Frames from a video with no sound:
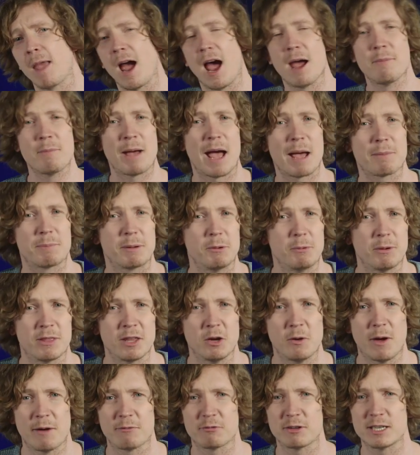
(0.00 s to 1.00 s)
I'm happy with
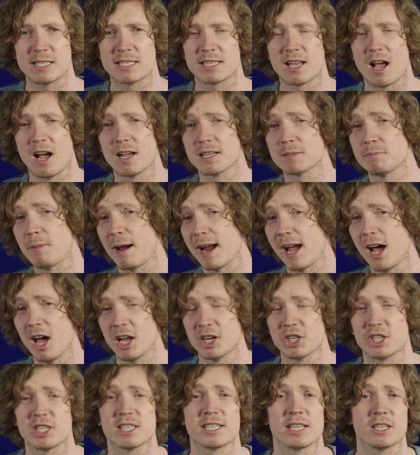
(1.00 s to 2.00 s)
whoever he starts. My
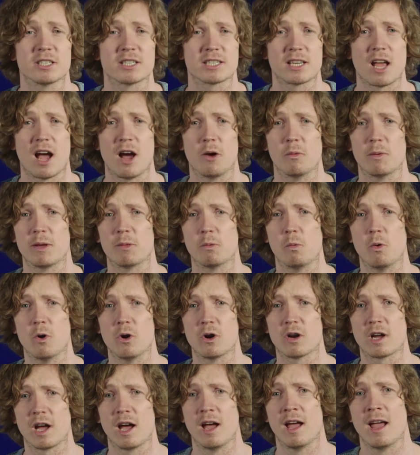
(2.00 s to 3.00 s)
hunch is he'll start with
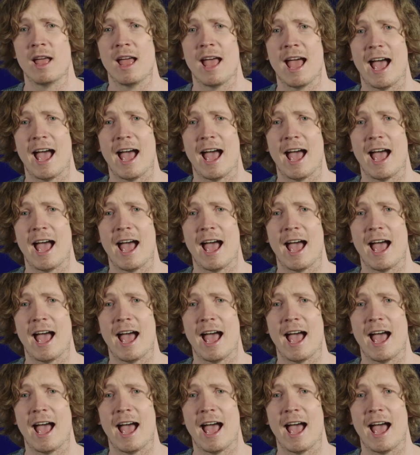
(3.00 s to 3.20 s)
Walker